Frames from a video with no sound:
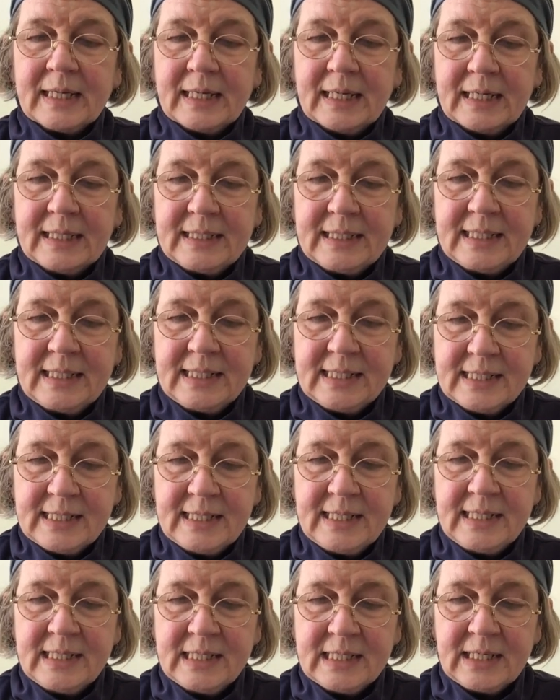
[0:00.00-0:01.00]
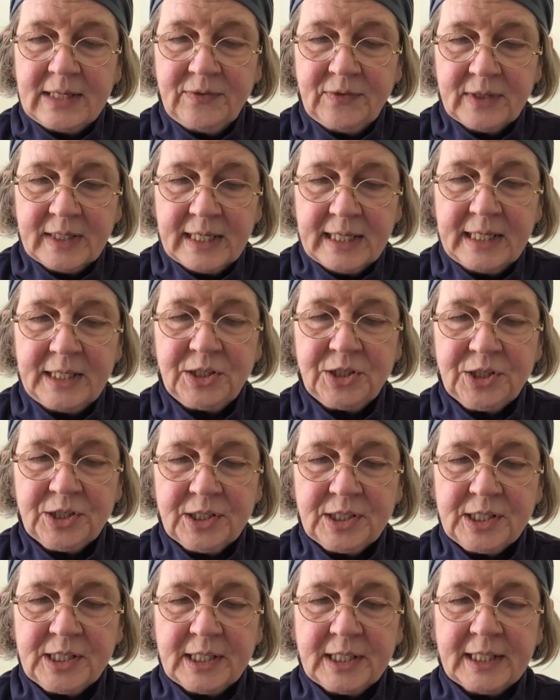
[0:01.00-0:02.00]
and he sees in the
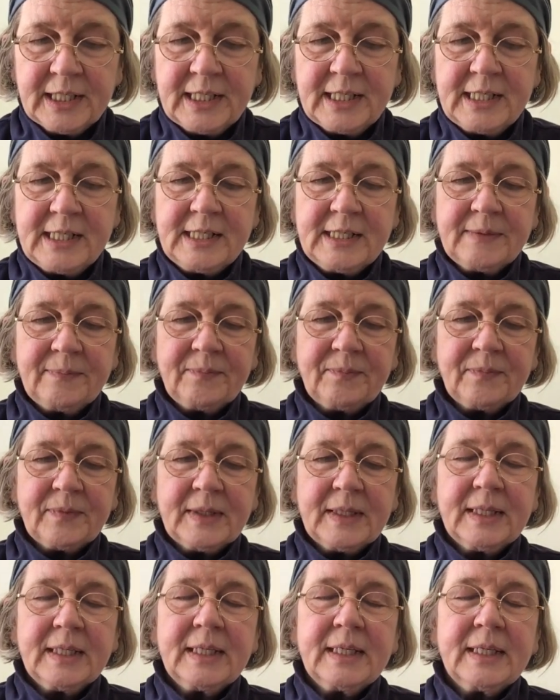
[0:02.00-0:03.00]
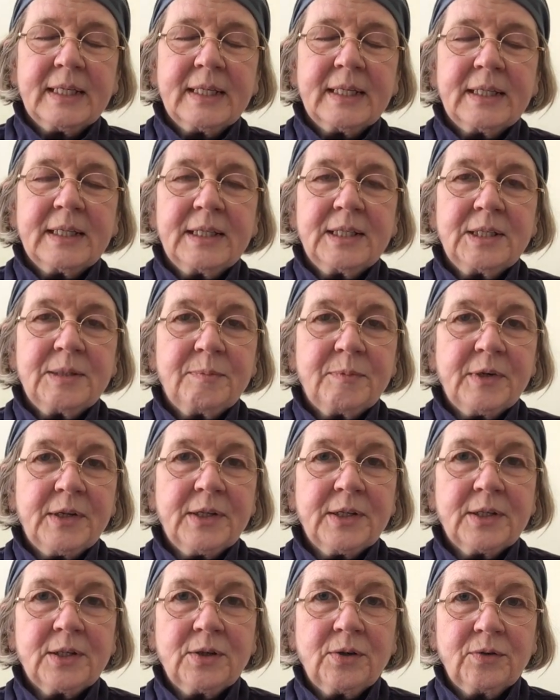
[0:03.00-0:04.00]
kitchener's eyes that
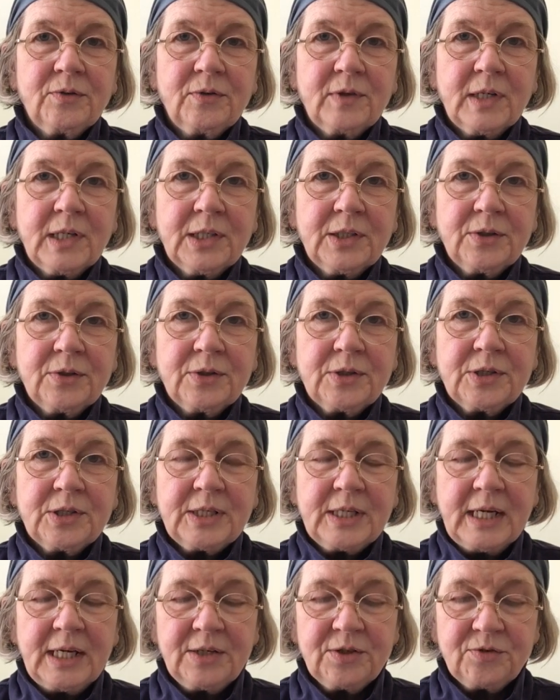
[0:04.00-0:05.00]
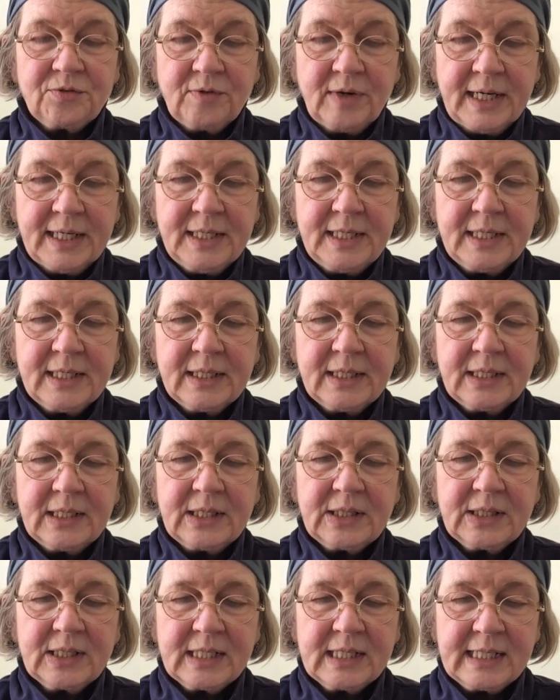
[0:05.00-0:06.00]
Brother Conradus has read
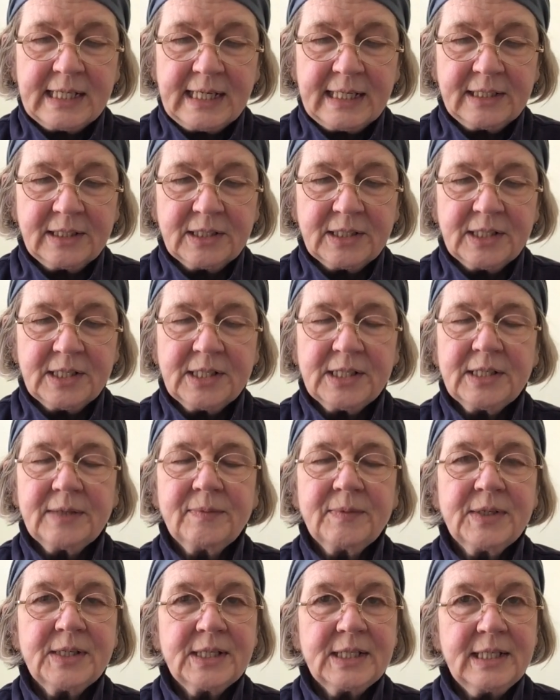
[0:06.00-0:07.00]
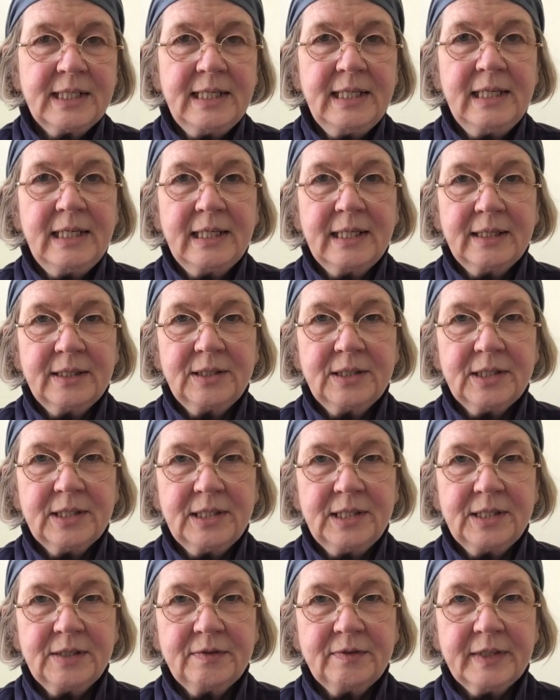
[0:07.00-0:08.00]
the sadness stealing into
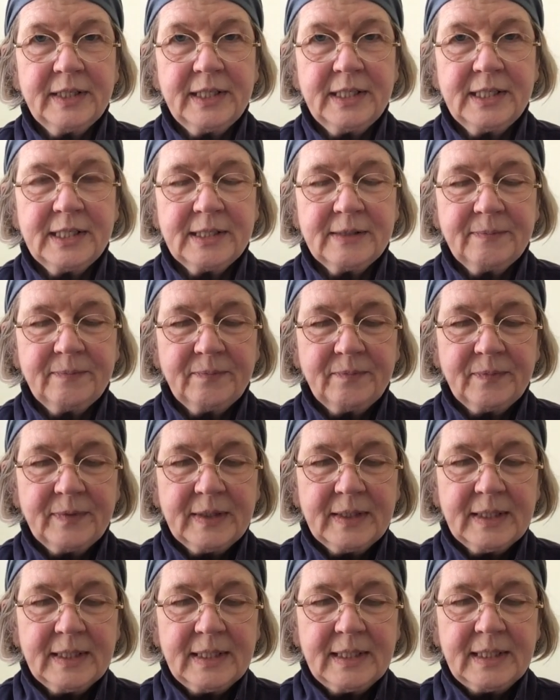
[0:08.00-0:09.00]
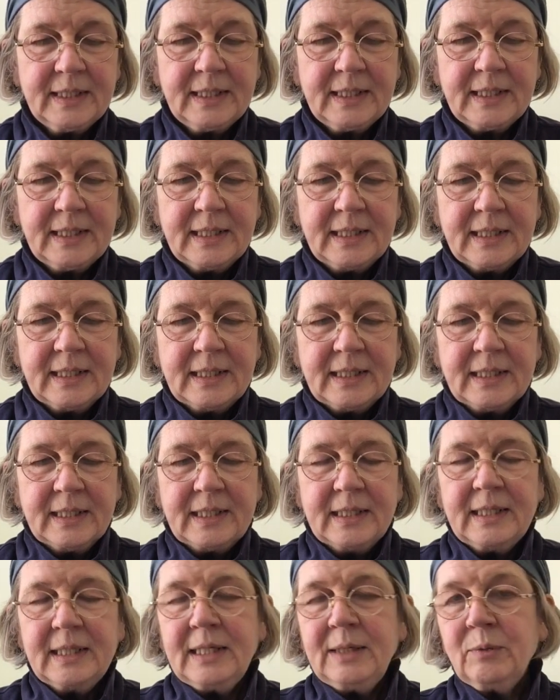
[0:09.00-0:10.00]
his face.
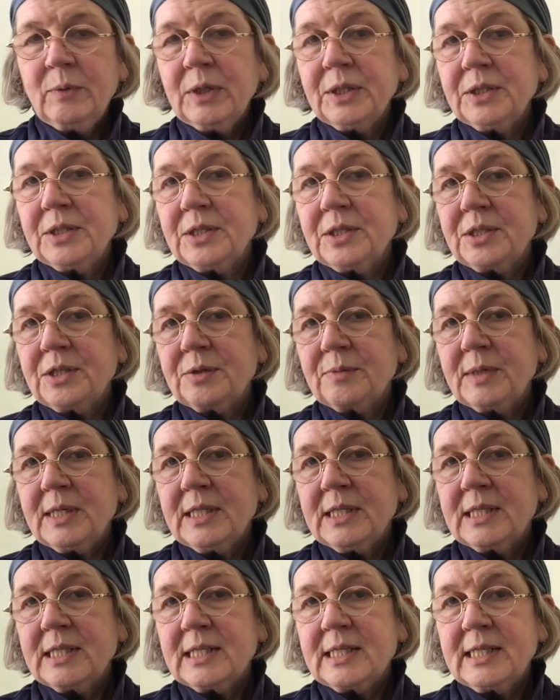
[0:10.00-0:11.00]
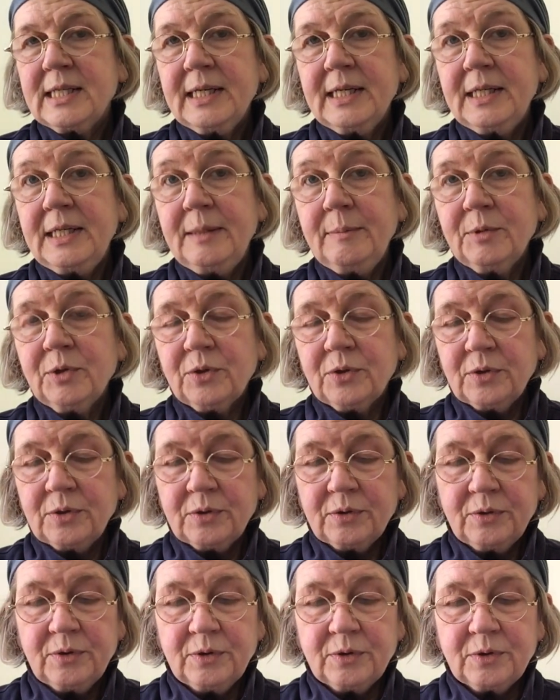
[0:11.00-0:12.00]
He wonders whether to say any more or
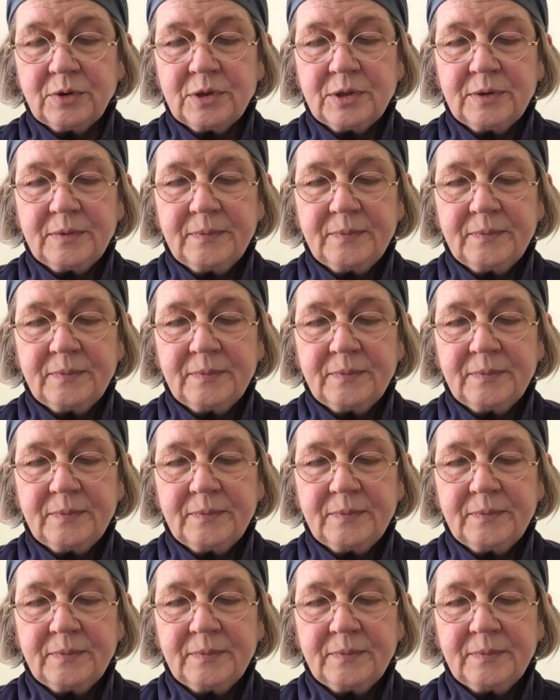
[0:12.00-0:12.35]
not.